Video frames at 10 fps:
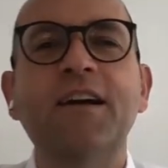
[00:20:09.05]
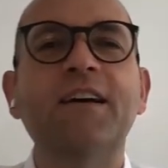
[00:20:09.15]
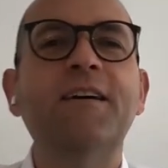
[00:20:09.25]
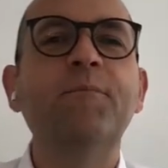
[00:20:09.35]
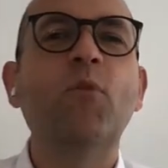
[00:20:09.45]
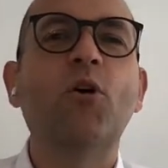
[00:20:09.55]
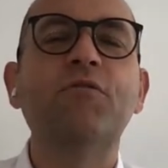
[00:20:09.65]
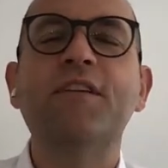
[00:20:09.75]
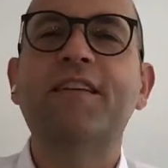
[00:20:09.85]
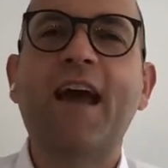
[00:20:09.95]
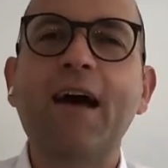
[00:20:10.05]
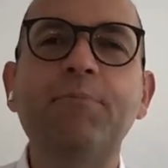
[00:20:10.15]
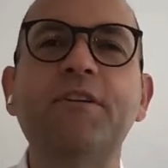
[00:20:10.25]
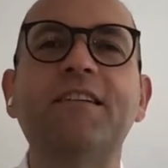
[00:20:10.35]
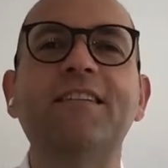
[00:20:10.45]
um, of this
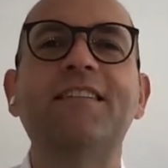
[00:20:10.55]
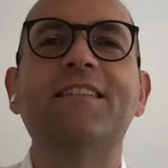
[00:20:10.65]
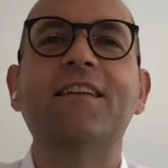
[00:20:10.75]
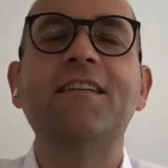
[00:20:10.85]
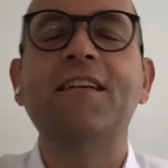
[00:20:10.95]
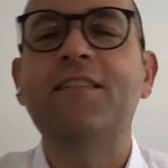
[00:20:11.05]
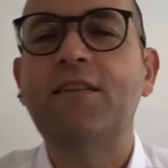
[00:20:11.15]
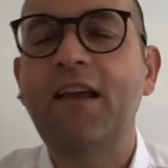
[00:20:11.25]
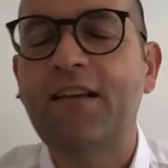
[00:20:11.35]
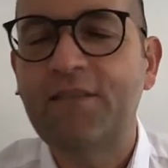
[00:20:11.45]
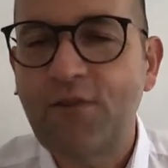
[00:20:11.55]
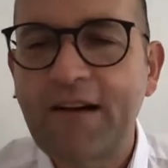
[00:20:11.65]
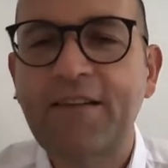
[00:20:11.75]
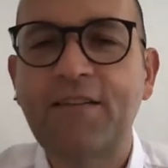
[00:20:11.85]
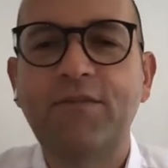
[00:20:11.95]
capitalist that is,
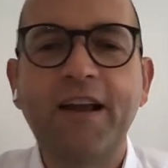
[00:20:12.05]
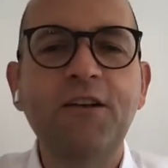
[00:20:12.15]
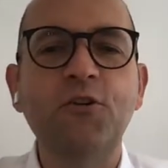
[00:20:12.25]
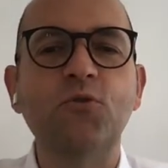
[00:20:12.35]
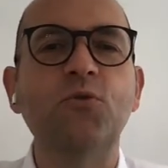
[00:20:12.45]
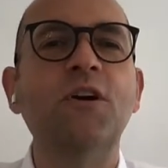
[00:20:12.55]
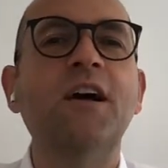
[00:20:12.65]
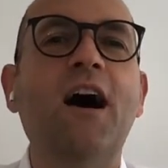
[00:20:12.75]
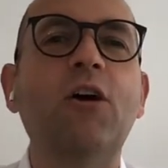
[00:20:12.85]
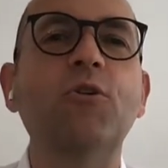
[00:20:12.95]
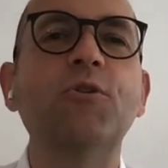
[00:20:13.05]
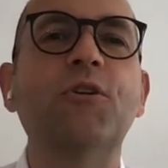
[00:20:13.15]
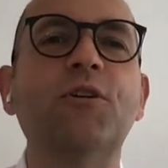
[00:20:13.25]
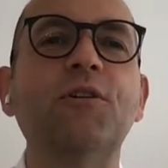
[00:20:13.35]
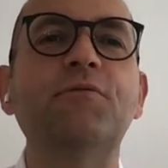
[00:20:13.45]
extracts value out
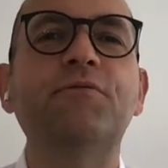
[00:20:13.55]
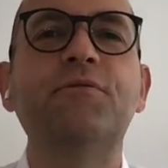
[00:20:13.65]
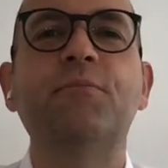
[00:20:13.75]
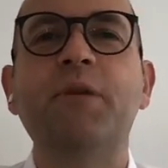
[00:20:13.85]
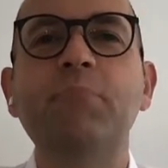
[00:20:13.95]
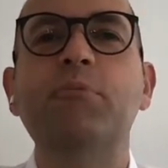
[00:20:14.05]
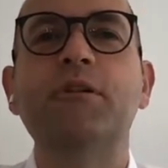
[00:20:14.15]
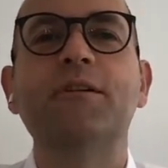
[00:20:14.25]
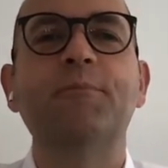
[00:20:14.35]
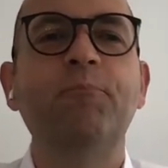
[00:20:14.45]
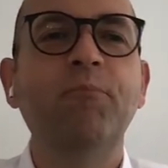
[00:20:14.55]
of people.